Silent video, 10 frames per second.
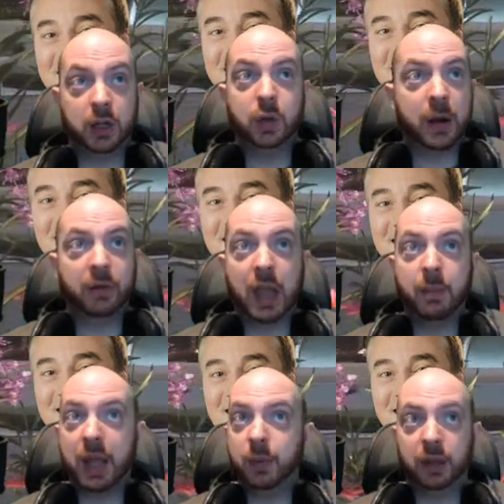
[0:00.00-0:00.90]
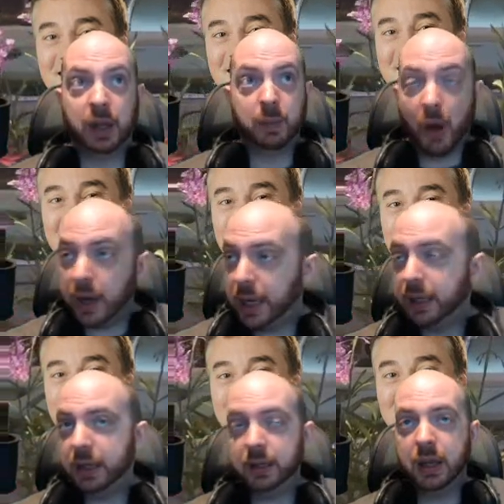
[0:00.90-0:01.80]
a huge amount of gameplay with like
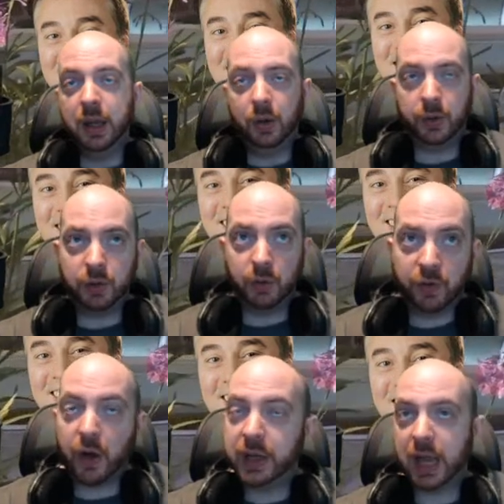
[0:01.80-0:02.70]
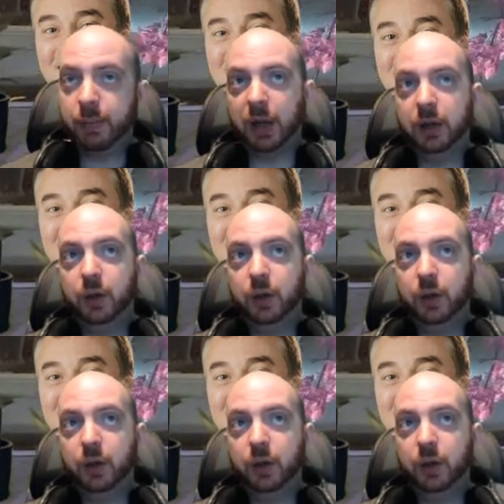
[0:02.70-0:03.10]
mining and lots of refined gameplay